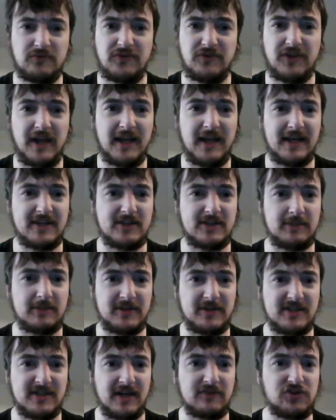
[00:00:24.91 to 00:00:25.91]
thinking to
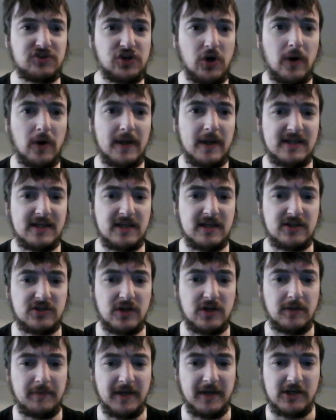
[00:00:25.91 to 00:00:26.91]
myself, surely there's
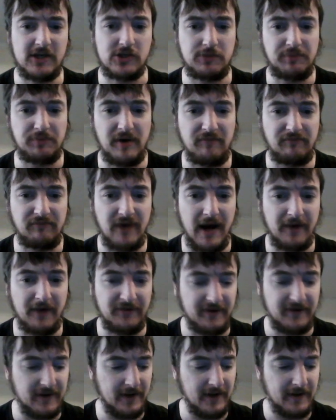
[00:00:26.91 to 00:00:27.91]
going to be a sprint
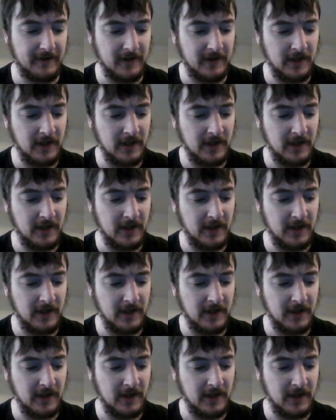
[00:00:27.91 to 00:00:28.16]
round here,